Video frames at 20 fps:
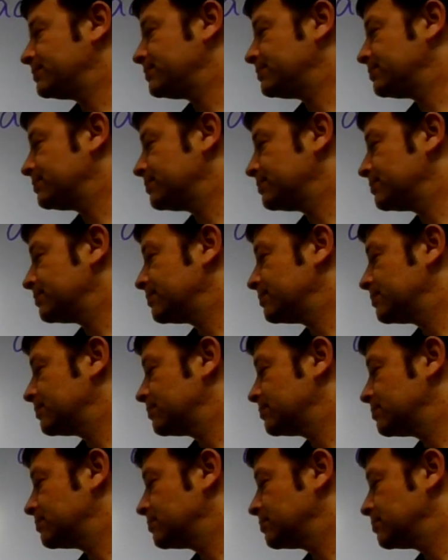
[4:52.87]

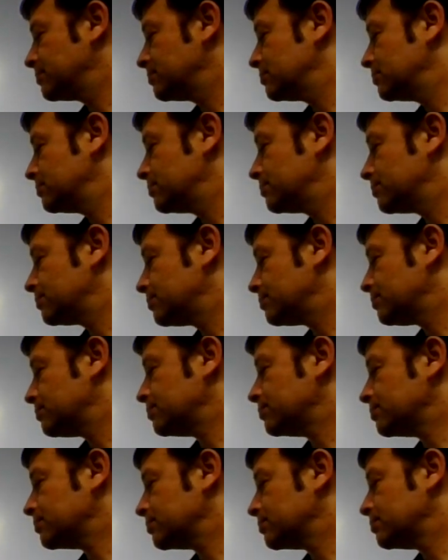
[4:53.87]

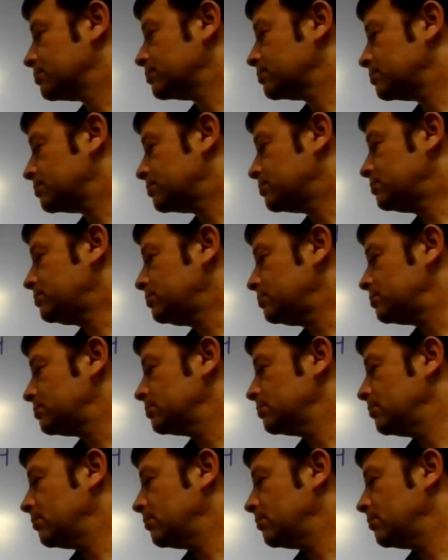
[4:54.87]
(silence)